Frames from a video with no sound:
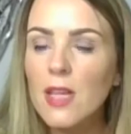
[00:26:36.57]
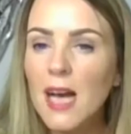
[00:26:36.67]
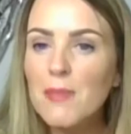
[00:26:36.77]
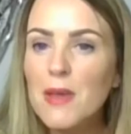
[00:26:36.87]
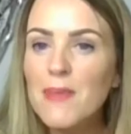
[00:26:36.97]

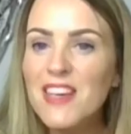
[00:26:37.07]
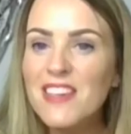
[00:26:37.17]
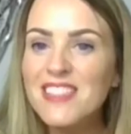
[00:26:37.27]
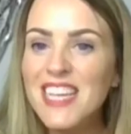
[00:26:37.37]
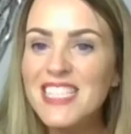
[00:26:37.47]
Happy
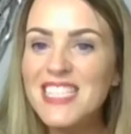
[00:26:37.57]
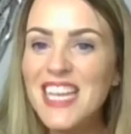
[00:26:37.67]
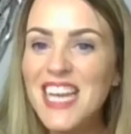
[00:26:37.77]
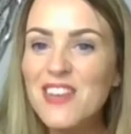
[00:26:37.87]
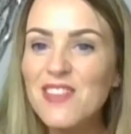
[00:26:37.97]
birthday,
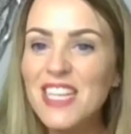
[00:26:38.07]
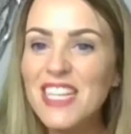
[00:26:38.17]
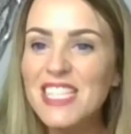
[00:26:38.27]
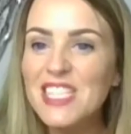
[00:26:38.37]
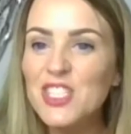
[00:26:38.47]
Sarah.
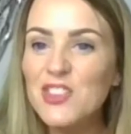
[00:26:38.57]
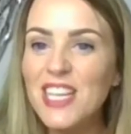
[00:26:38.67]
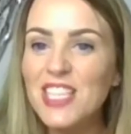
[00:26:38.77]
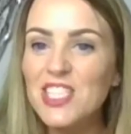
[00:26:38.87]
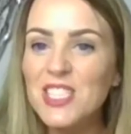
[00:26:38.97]
It is
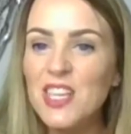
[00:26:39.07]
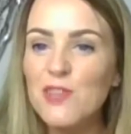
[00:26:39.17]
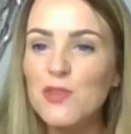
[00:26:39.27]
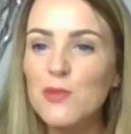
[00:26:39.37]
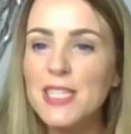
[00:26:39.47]
strange, isn't it? I
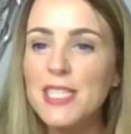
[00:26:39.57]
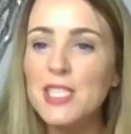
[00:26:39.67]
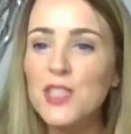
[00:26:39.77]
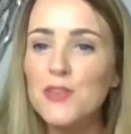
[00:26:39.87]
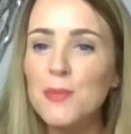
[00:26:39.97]
feel really
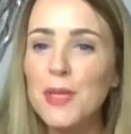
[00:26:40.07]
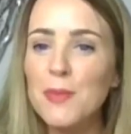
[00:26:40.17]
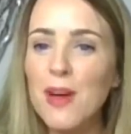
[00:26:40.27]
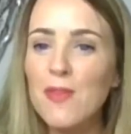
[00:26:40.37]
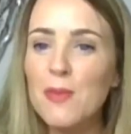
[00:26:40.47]
sorry for
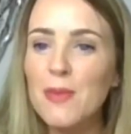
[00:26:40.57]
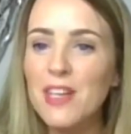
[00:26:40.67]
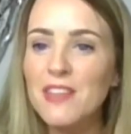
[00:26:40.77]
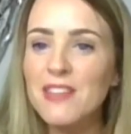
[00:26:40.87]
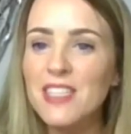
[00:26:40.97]
people having
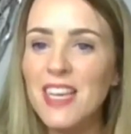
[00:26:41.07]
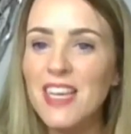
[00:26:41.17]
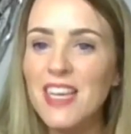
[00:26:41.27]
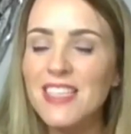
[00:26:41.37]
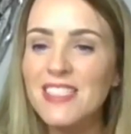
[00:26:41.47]

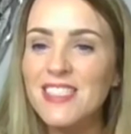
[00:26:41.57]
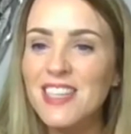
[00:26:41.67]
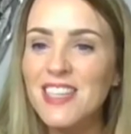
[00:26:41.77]
birthdays.